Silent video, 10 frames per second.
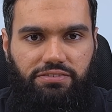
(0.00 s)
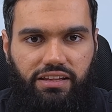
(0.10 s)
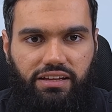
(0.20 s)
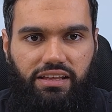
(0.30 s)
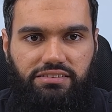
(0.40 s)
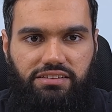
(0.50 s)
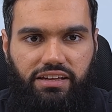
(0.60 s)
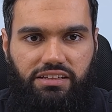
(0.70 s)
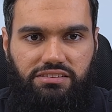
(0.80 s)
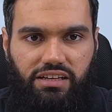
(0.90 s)
feeling less
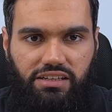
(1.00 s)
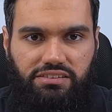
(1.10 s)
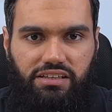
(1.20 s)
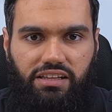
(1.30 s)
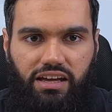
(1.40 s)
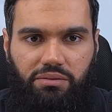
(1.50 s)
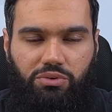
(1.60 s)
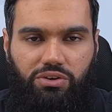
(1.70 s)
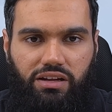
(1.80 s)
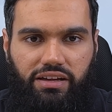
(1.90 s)
like a chat skill and
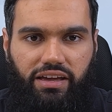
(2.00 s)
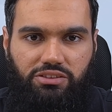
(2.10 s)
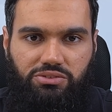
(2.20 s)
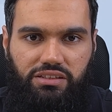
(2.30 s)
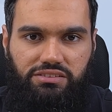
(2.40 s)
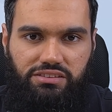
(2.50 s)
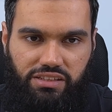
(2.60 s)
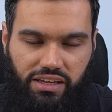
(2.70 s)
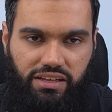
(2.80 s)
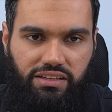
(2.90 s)
more like actual
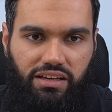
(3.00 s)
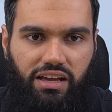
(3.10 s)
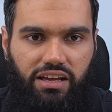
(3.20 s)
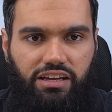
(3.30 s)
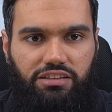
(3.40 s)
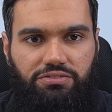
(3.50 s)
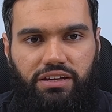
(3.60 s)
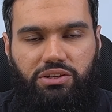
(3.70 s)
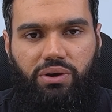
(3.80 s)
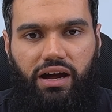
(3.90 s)
engineering is
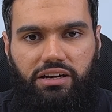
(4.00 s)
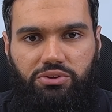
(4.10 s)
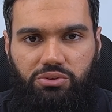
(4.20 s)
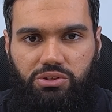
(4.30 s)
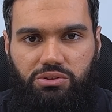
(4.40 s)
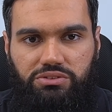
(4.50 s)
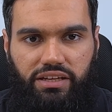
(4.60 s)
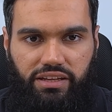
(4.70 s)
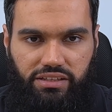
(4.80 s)
where you add tool use and